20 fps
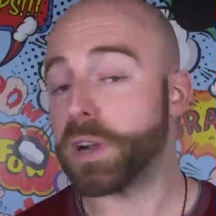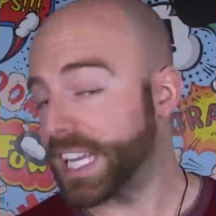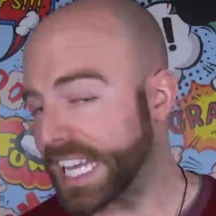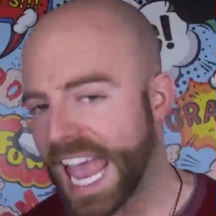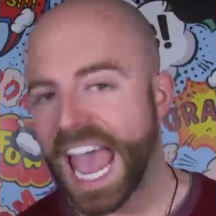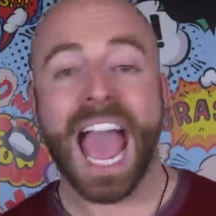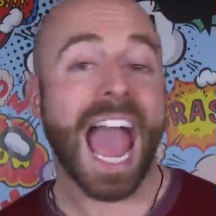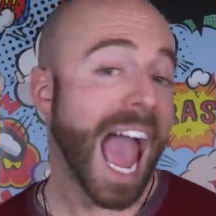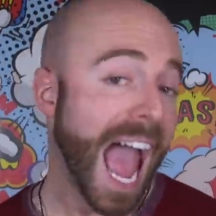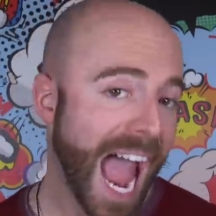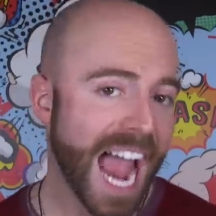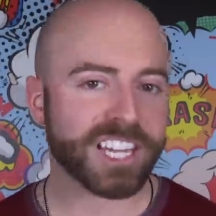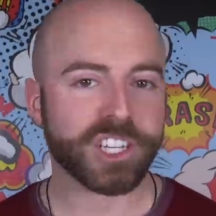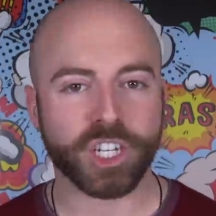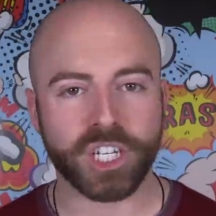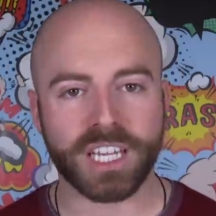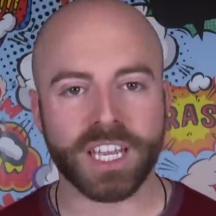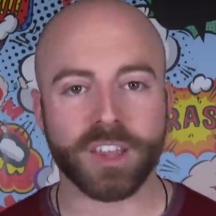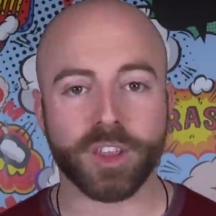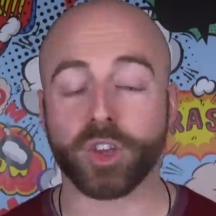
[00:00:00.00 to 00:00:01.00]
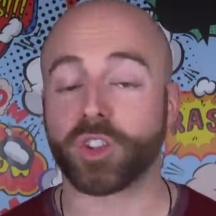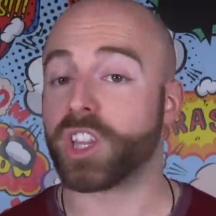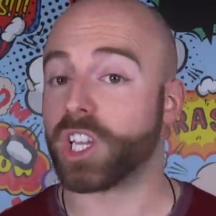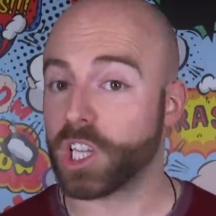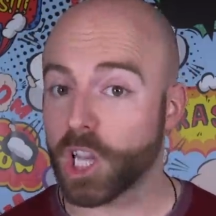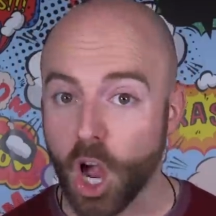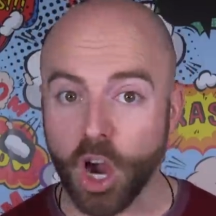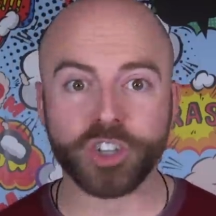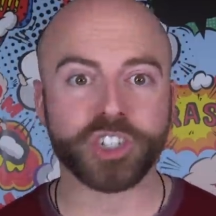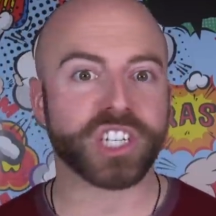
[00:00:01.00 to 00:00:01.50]
But yeah, actually, they're the
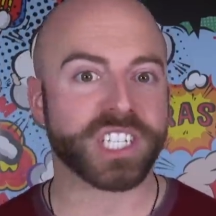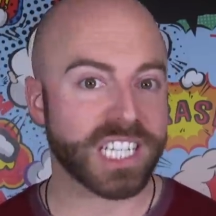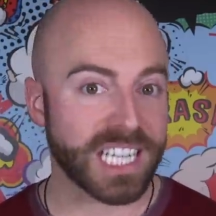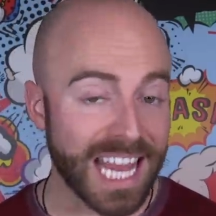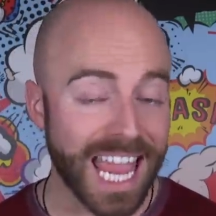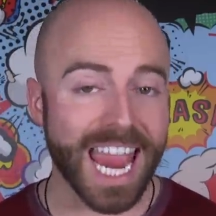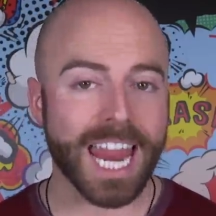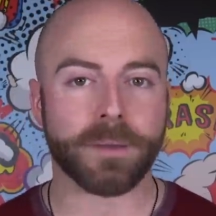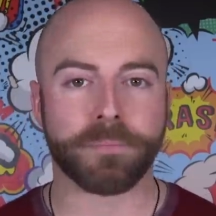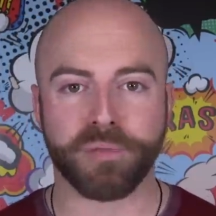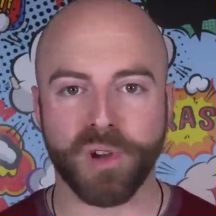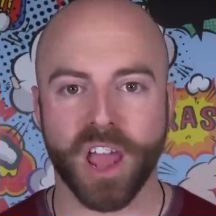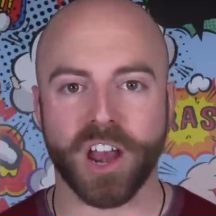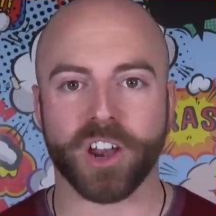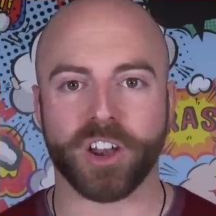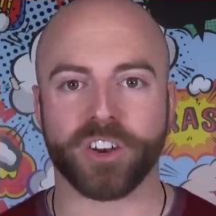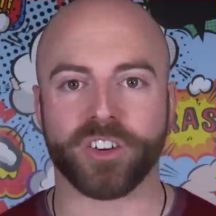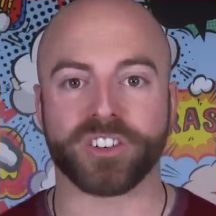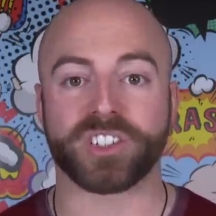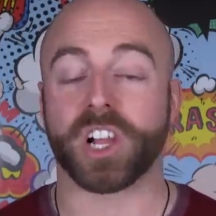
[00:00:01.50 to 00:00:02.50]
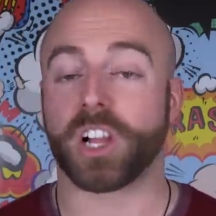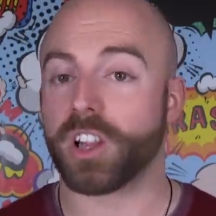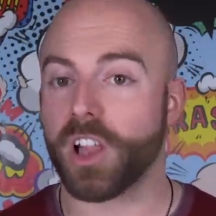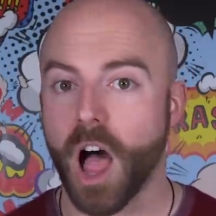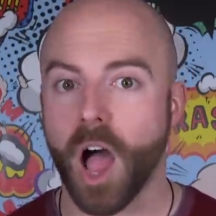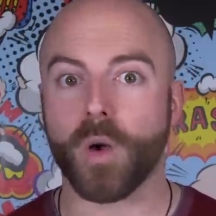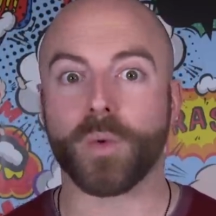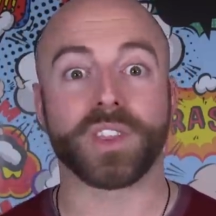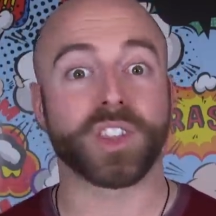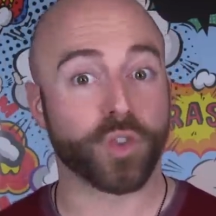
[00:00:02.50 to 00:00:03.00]
largest land predators
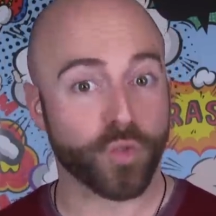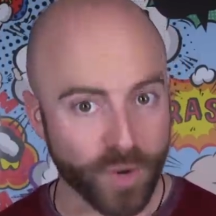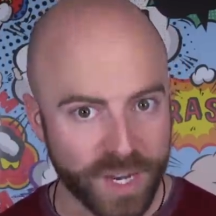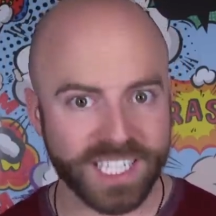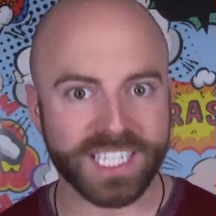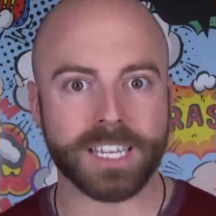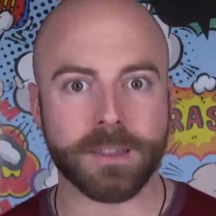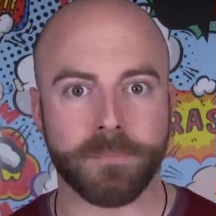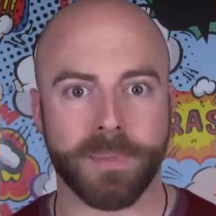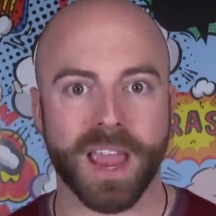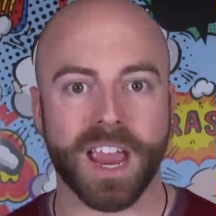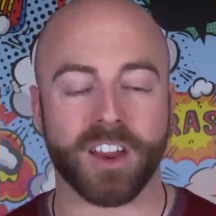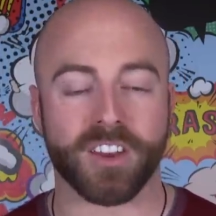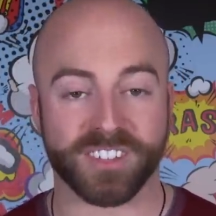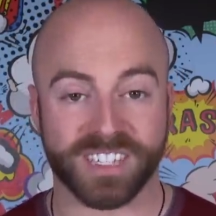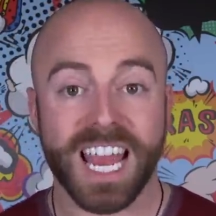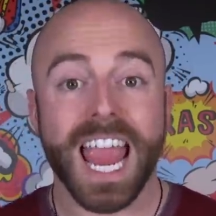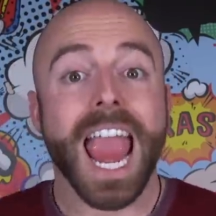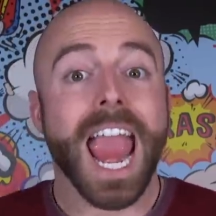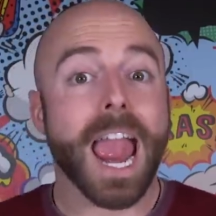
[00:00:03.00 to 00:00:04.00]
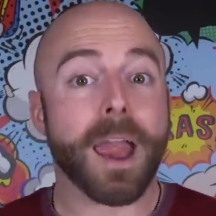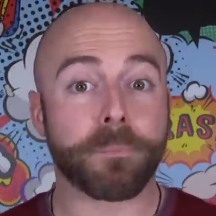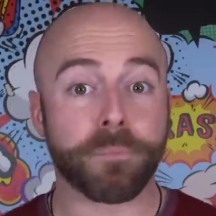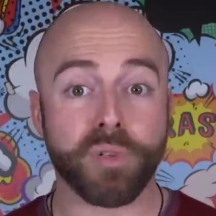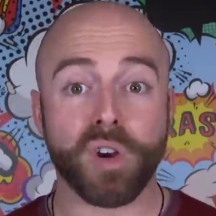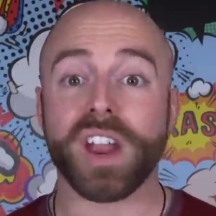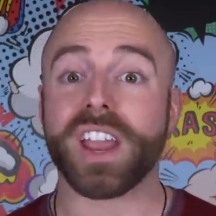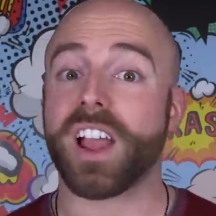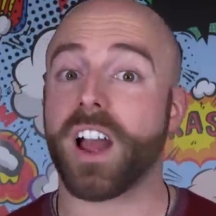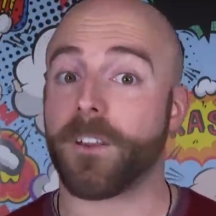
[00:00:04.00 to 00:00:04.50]
along with grizzly bears and
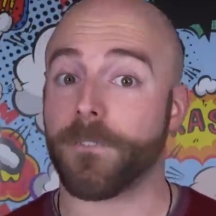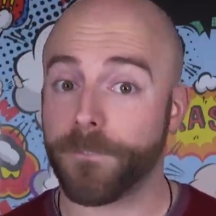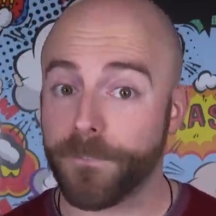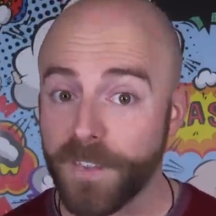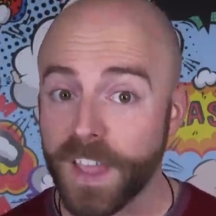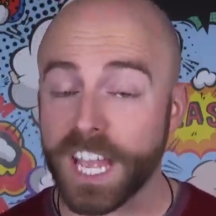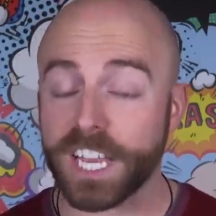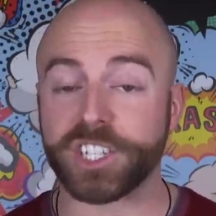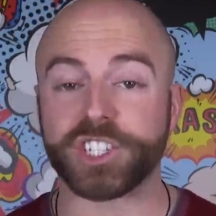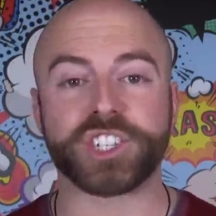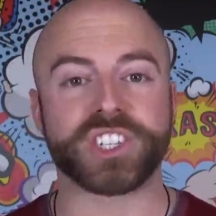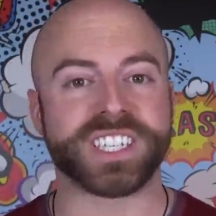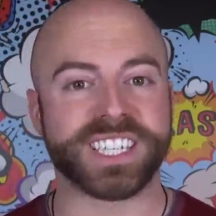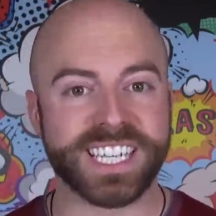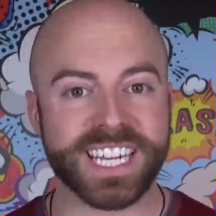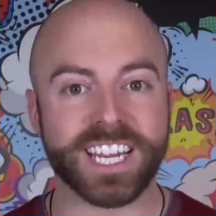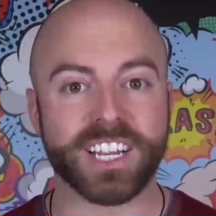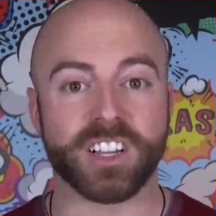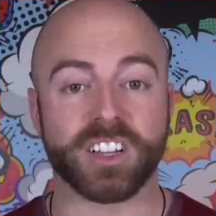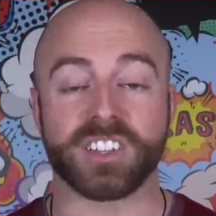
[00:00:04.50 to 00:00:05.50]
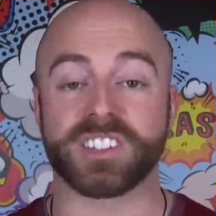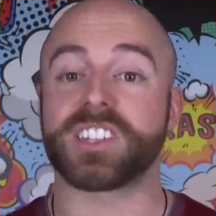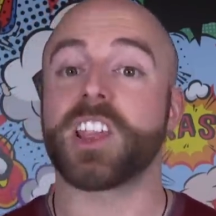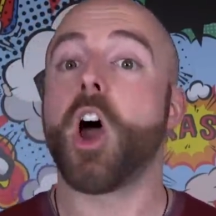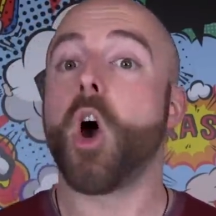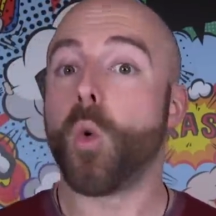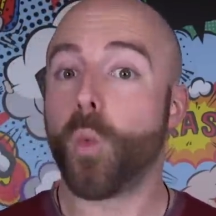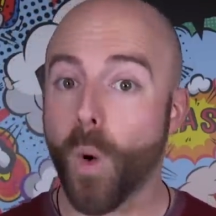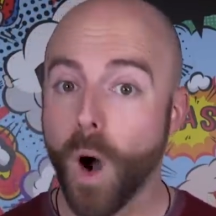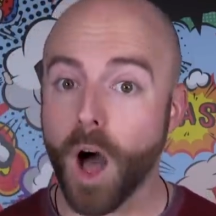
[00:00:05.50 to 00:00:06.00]
prey on fish, seals,
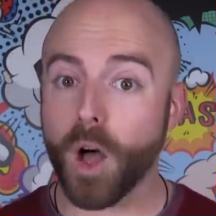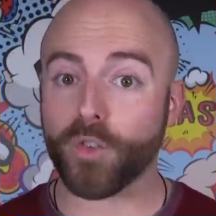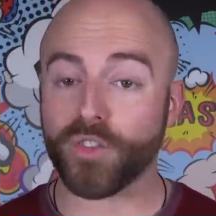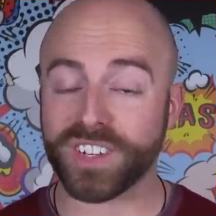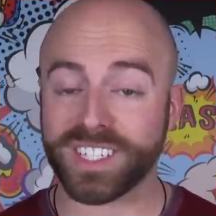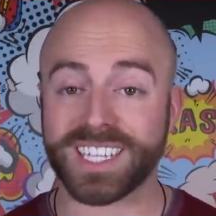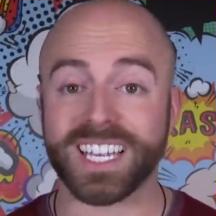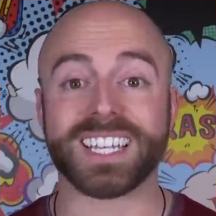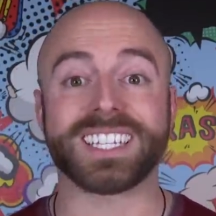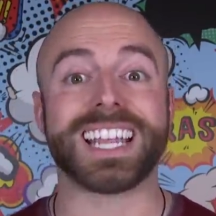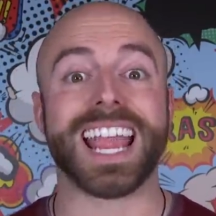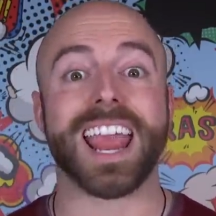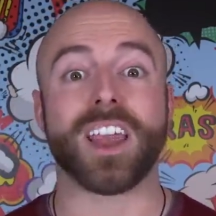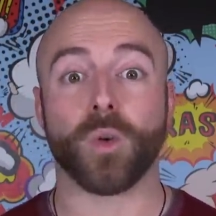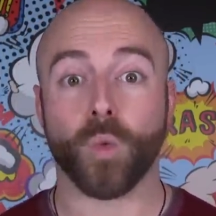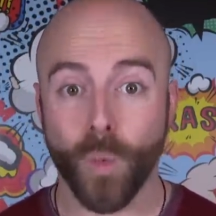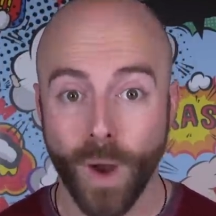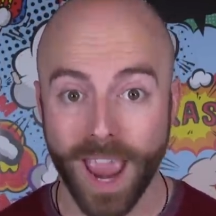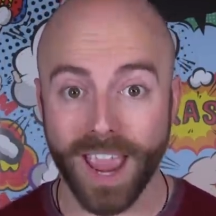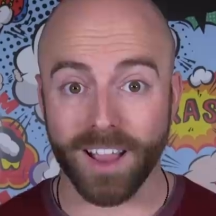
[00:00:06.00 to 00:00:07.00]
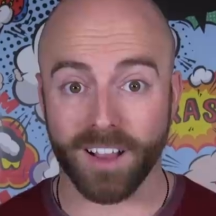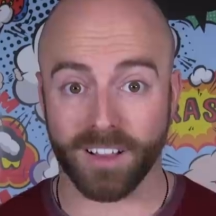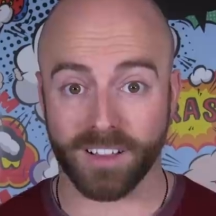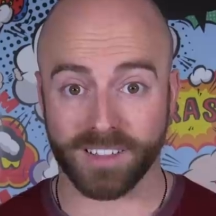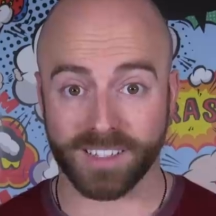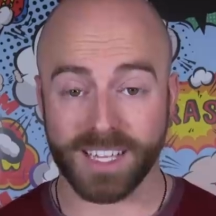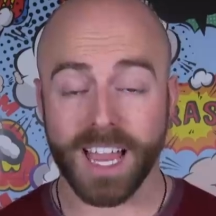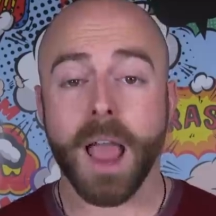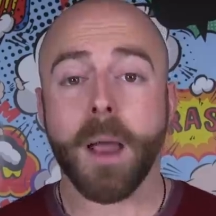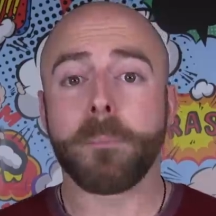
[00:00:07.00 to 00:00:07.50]
walruses, and
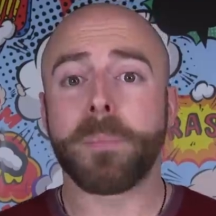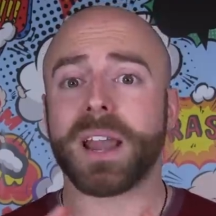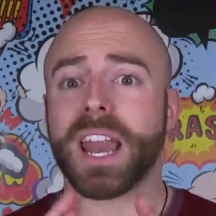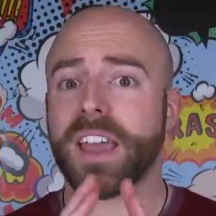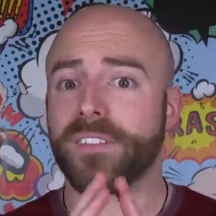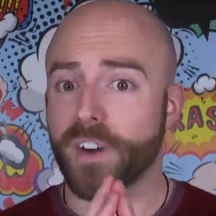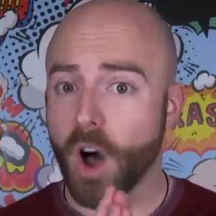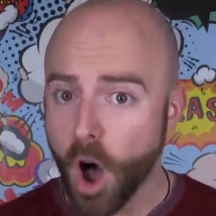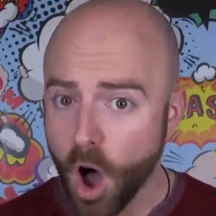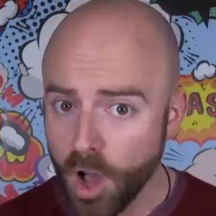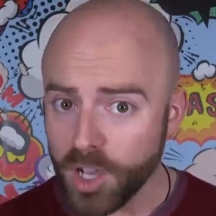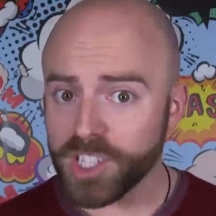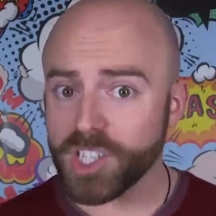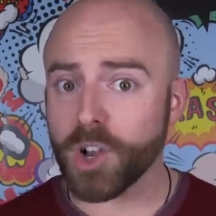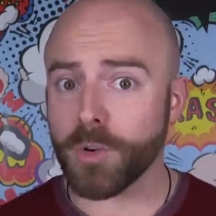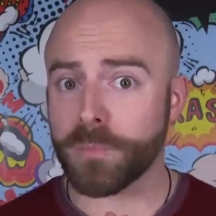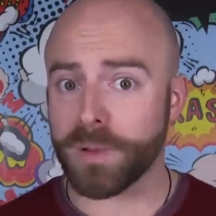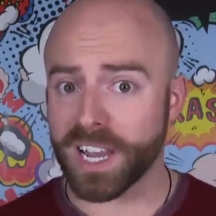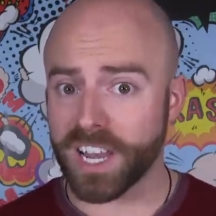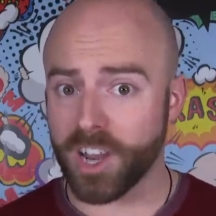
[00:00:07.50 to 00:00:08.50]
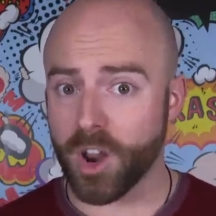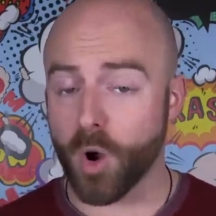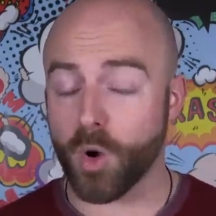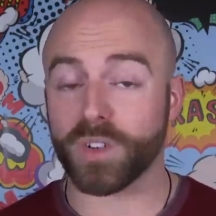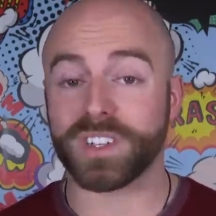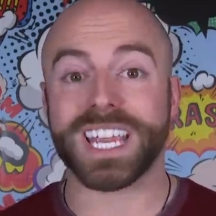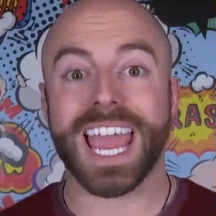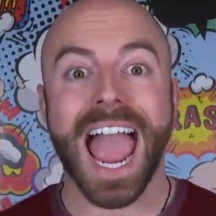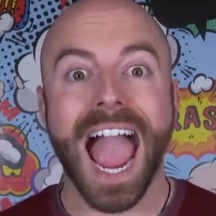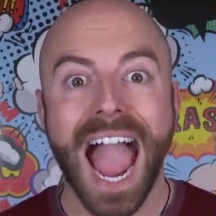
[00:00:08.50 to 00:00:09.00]
whales, but have also been
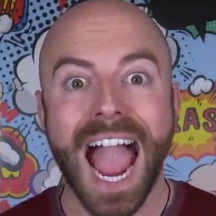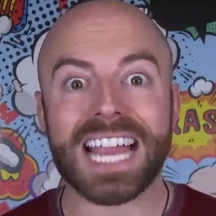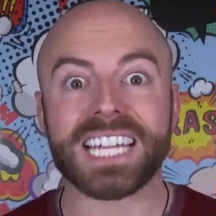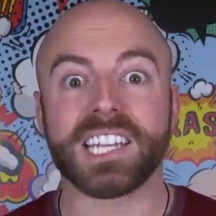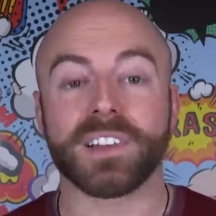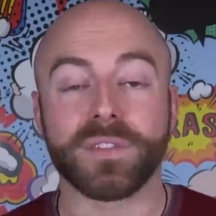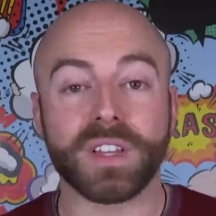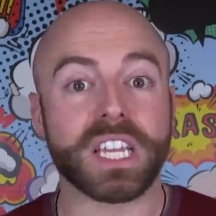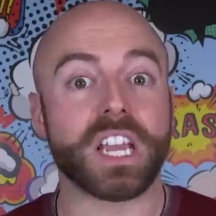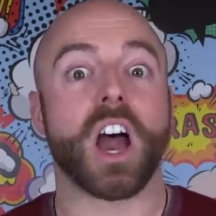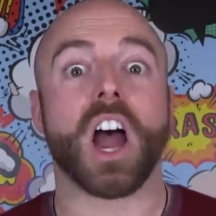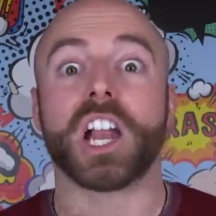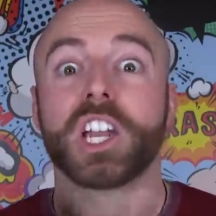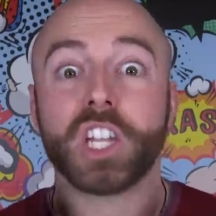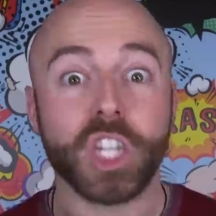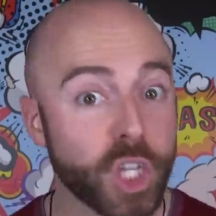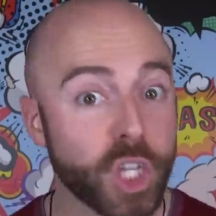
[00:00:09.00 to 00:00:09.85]
known to actively hunt